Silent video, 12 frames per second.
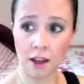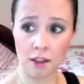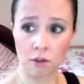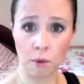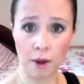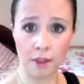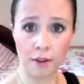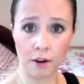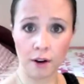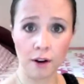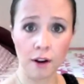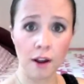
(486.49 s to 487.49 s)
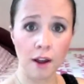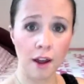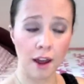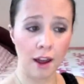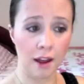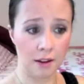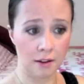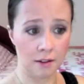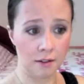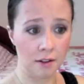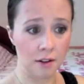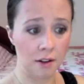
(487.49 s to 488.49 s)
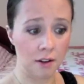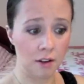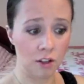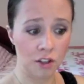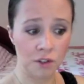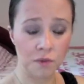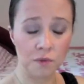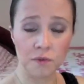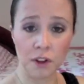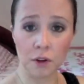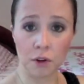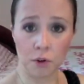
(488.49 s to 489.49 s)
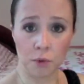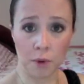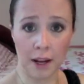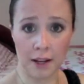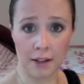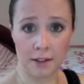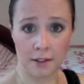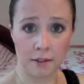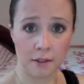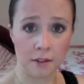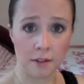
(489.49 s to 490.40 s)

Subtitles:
and the weather and just feel great.